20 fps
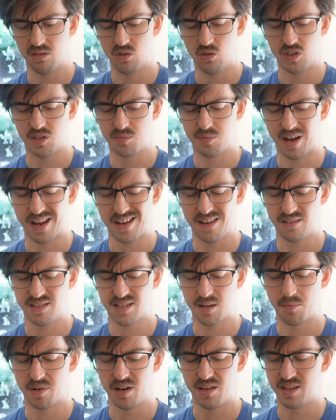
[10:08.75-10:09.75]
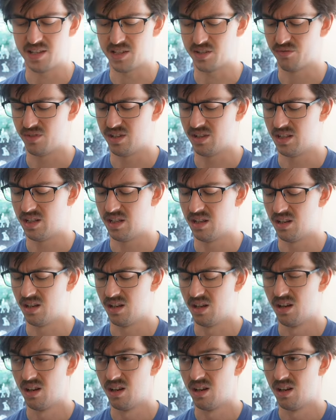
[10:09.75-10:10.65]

used by somebody that's really,